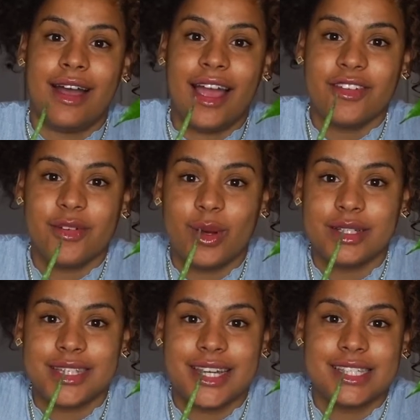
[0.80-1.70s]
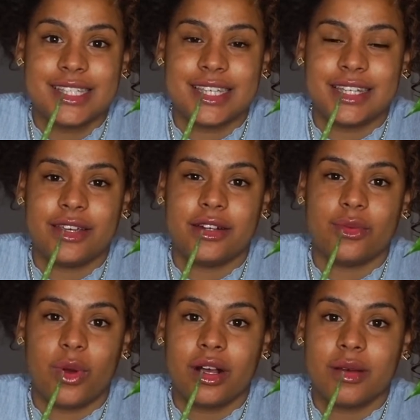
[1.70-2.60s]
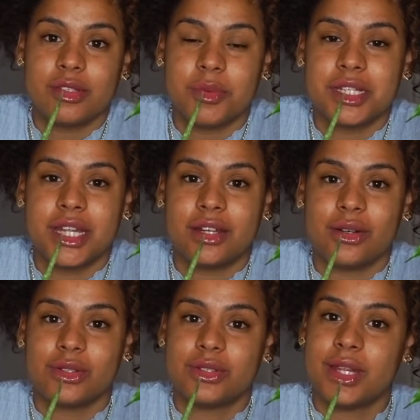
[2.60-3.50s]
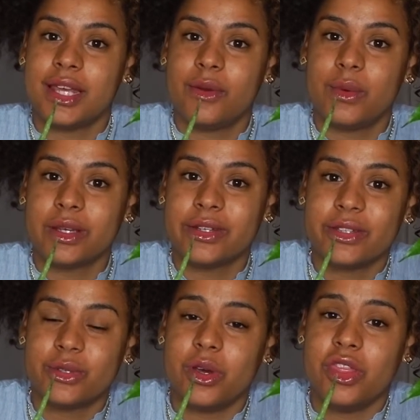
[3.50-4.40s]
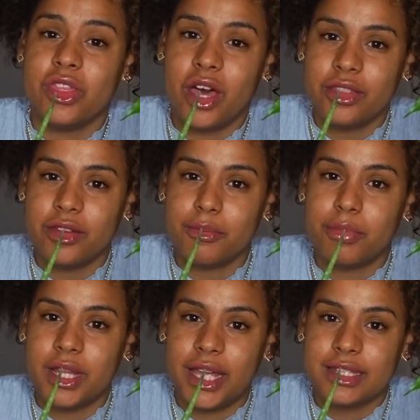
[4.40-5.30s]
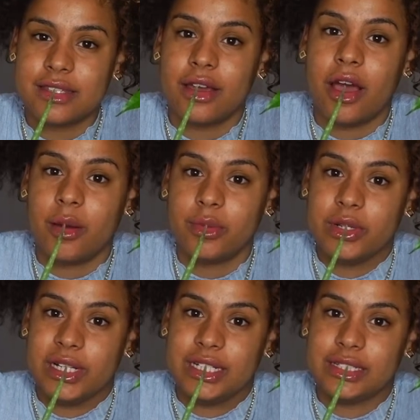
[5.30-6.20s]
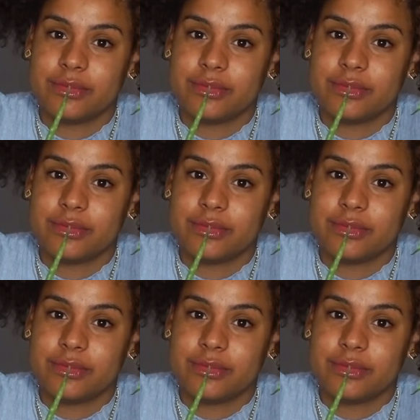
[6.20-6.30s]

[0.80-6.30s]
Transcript: Hi everyone, Tania TSN here and welcome to my channel. Today we're gonna do another plant upgrade.